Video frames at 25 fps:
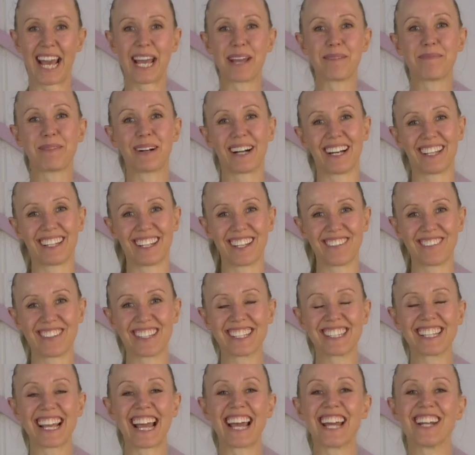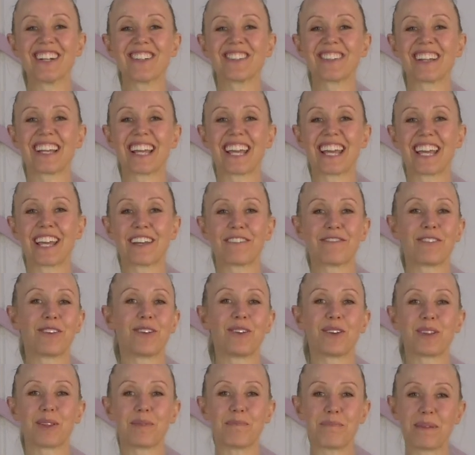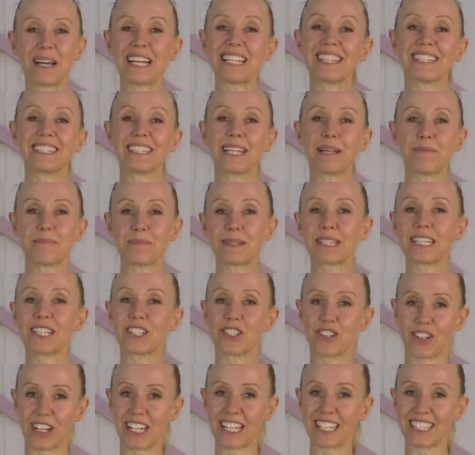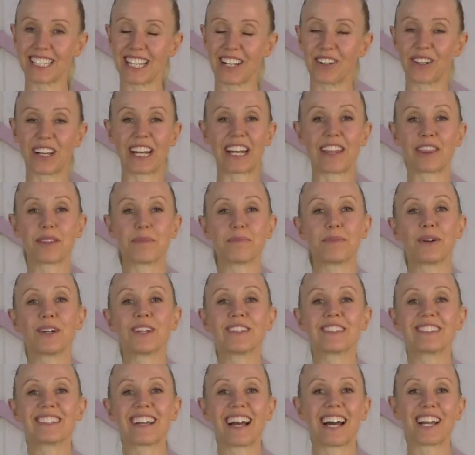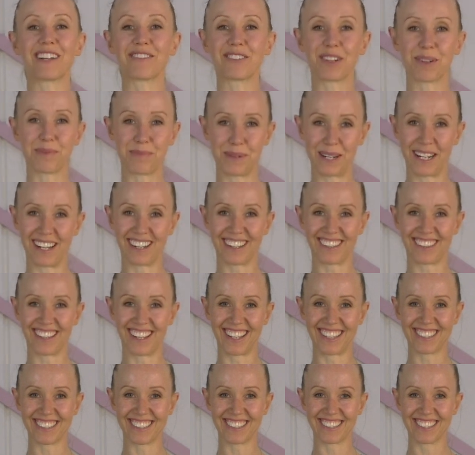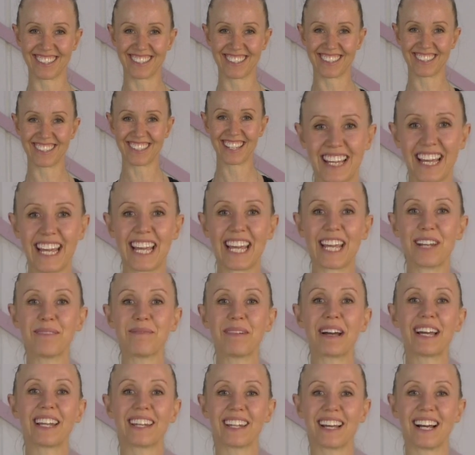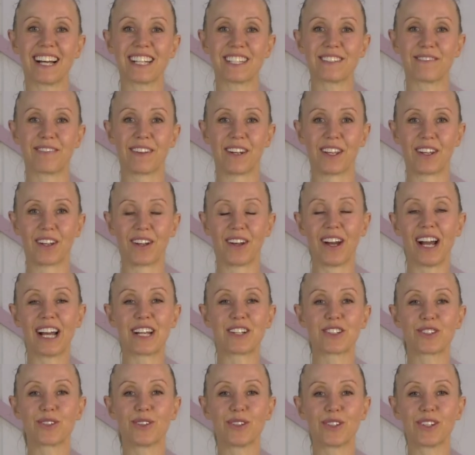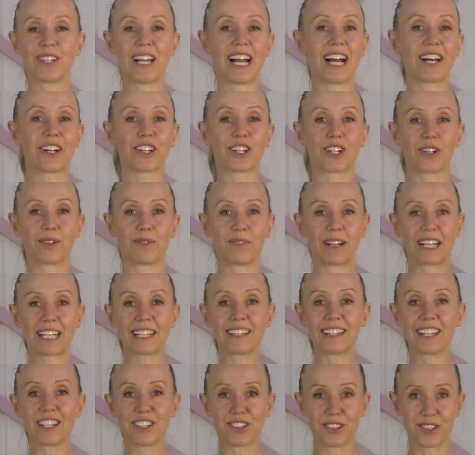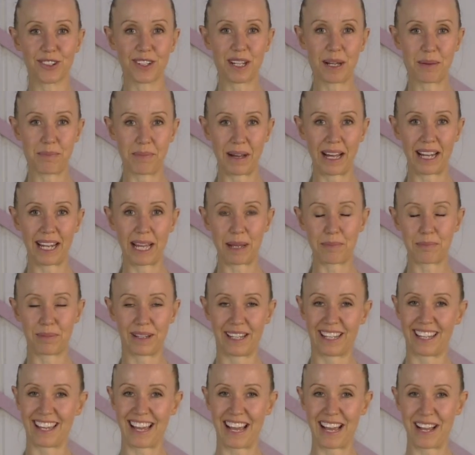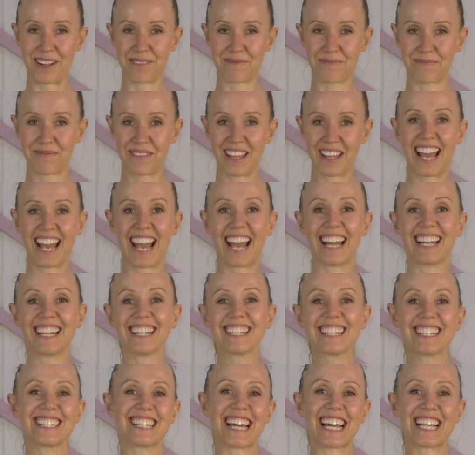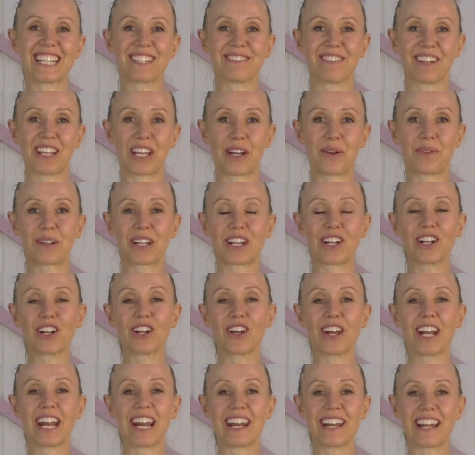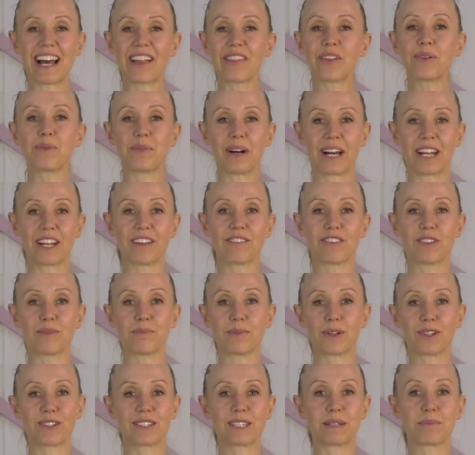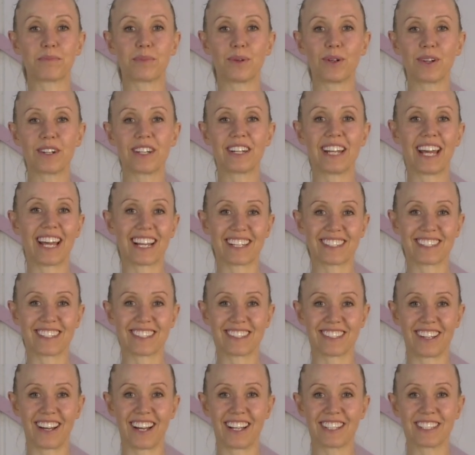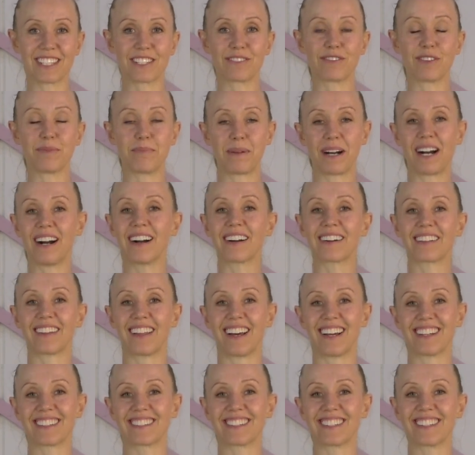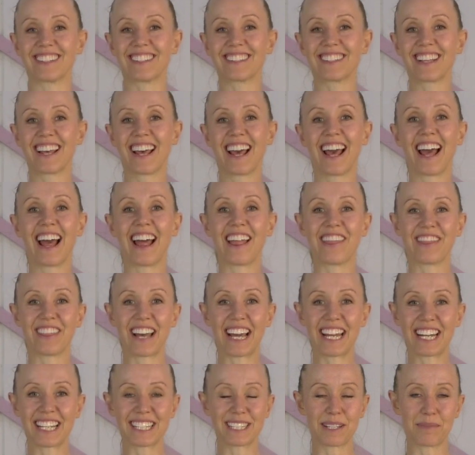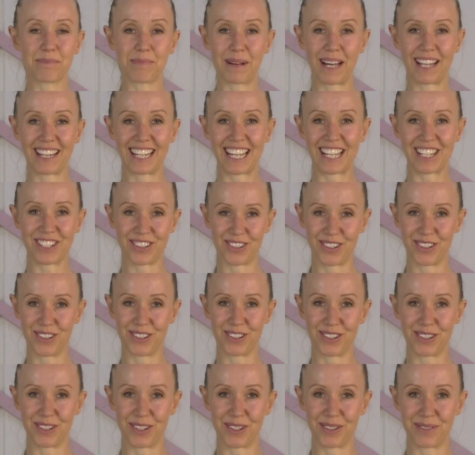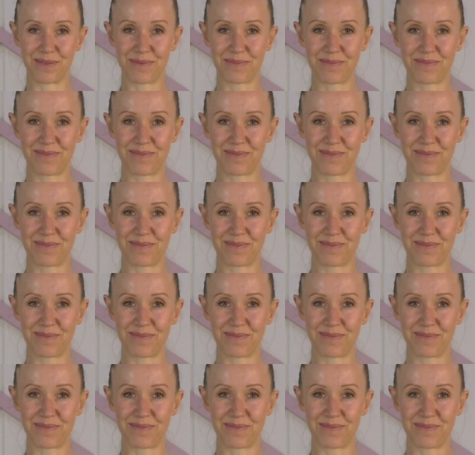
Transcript: Hey barre lovers, Andrea here for all the best tips and tricks on getting the most out of your barre classes. In my last video, I taught you how to correctly do a ballet plie. And in today's video, we're going to learn another one of the most important exercises for barre classes, and that is a ballet tendu.